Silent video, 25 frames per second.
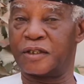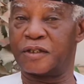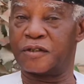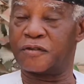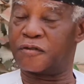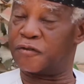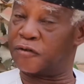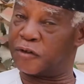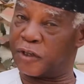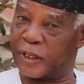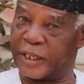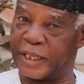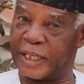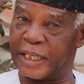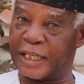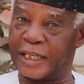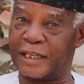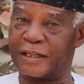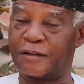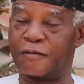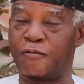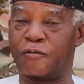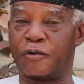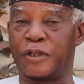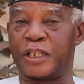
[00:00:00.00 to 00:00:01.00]

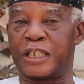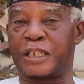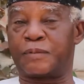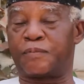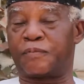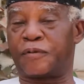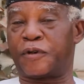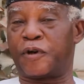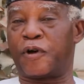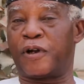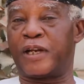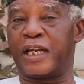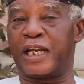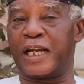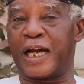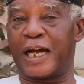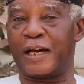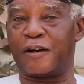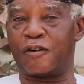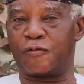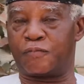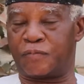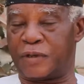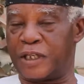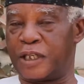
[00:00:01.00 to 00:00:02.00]
3, which is purely
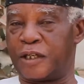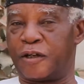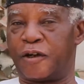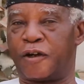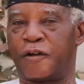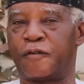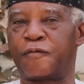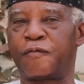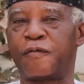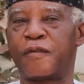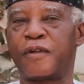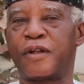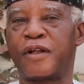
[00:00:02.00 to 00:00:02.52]
an opinion,